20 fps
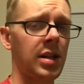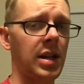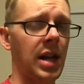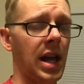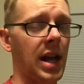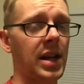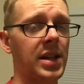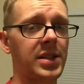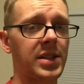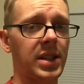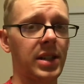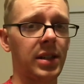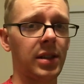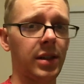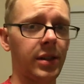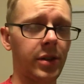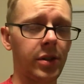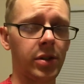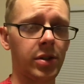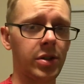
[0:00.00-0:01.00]
as a
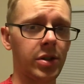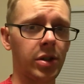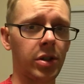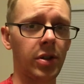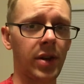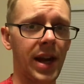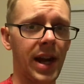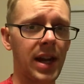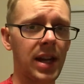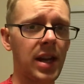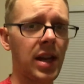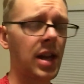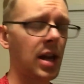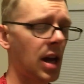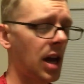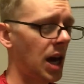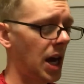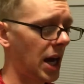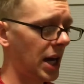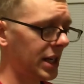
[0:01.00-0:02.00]
literature grad,
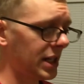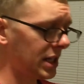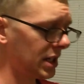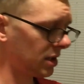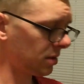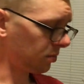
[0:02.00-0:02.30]
I can